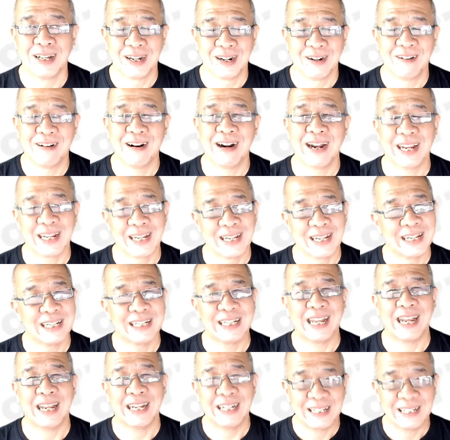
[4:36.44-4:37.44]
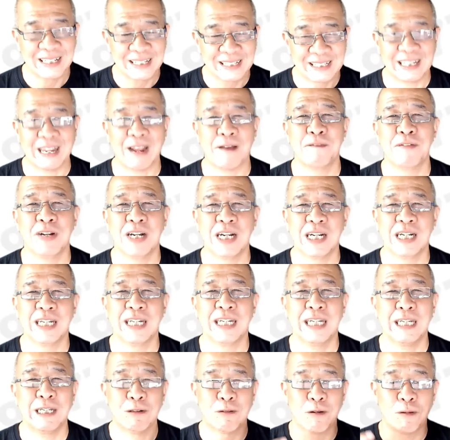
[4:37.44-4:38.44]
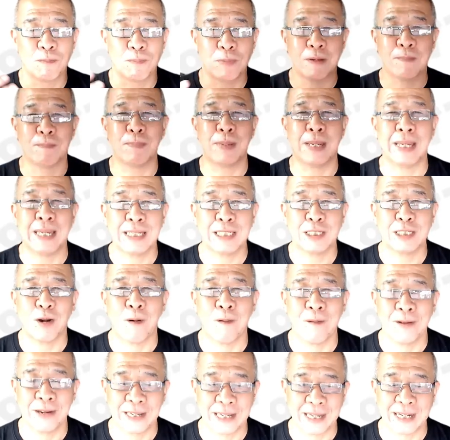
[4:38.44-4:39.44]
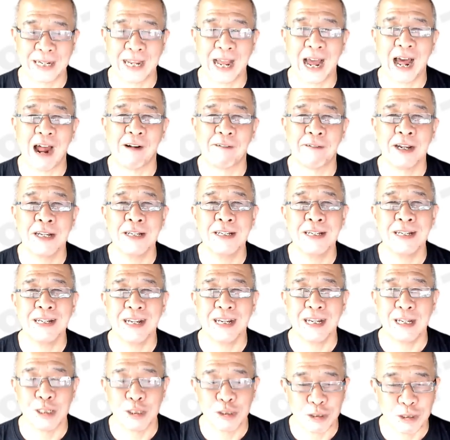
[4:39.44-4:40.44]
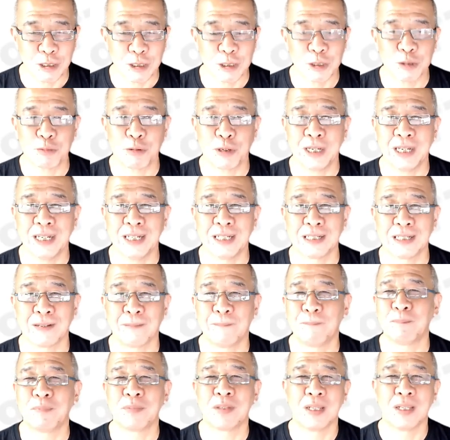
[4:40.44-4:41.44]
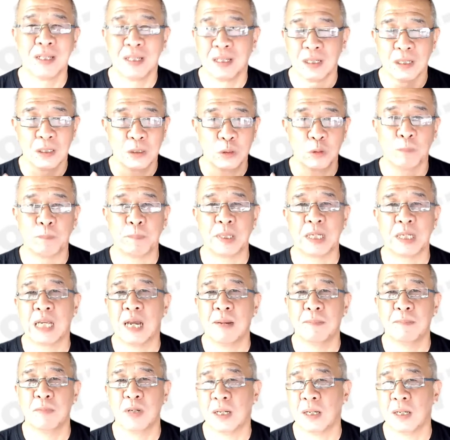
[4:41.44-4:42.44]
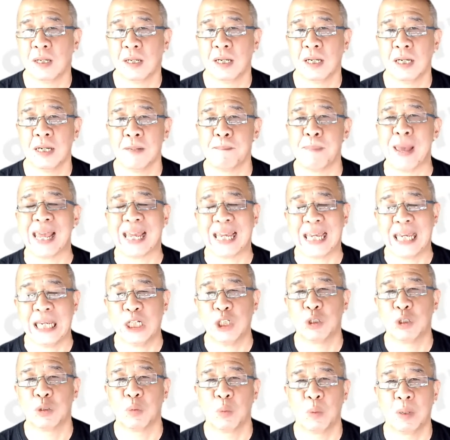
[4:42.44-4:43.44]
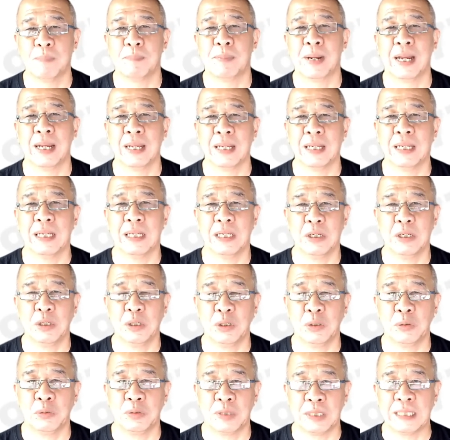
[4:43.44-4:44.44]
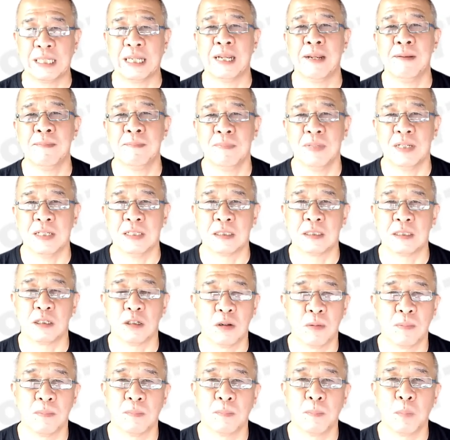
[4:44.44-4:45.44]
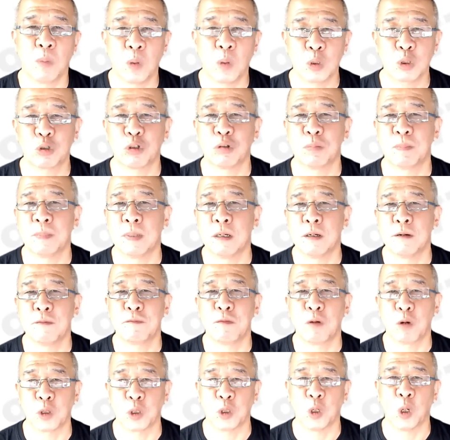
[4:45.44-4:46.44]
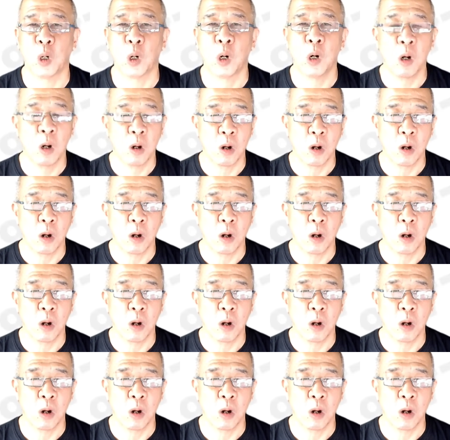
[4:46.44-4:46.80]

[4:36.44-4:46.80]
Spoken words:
right? Then definitely it will be based on the current interest rate to pick up a package whereby you deem is more suitable for your